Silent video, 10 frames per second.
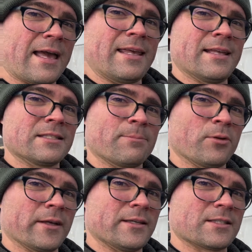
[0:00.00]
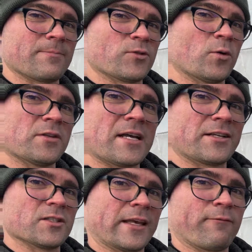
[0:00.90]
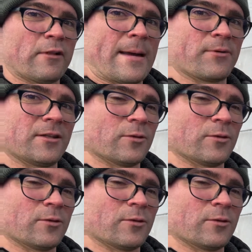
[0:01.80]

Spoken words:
into place, so it's not just like flapping in the